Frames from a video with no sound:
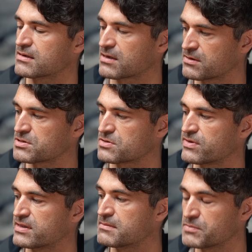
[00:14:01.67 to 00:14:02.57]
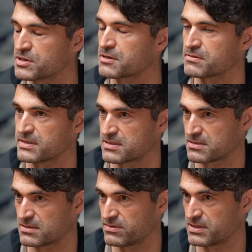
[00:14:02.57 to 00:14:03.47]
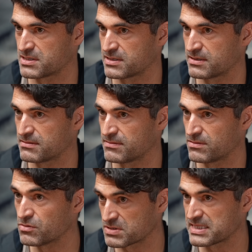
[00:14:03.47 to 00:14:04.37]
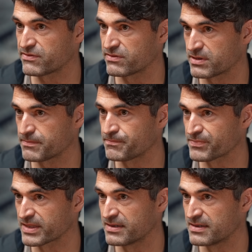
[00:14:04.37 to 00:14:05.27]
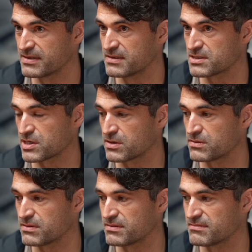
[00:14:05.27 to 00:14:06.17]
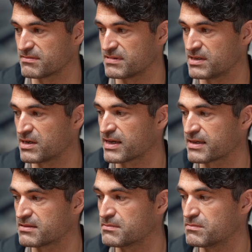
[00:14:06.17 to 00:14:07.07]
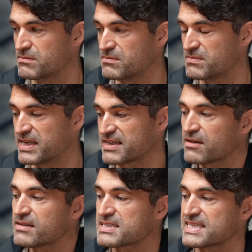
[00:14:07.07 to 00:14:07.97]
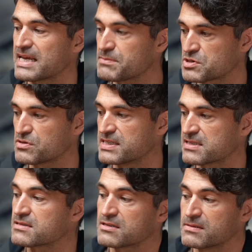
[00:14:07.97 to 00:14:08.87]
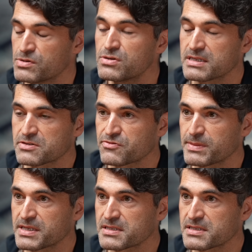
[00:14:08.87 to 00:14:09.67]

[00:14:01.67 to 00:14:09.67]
closer in than Mercury is around the sun, all seven of them. So, you know, like the, they're kind of the same sort of distance that the moon is from